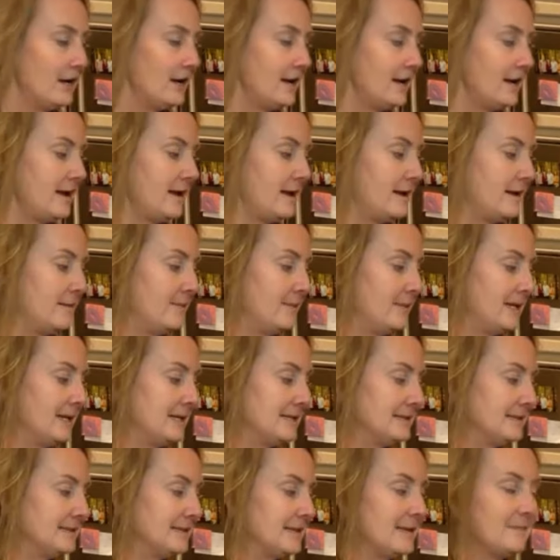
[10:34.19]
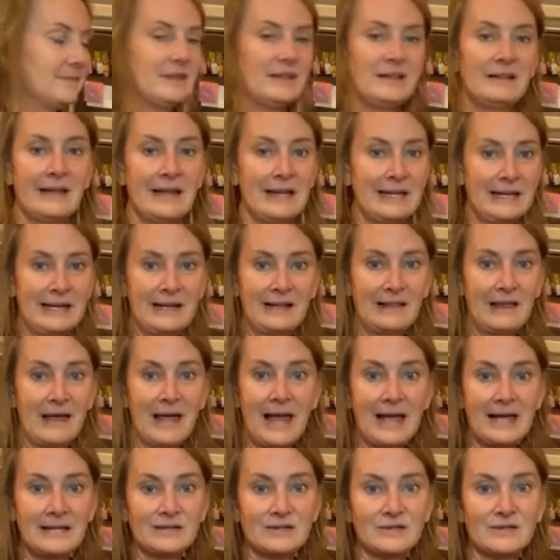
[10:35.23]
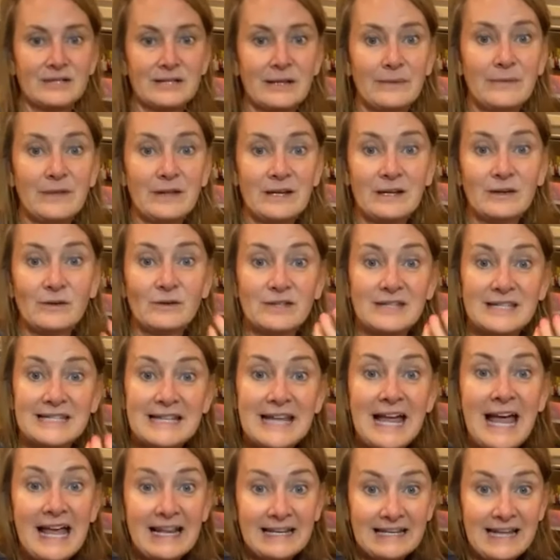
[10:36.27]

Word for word: in something like a glass or something, it'll stagnate.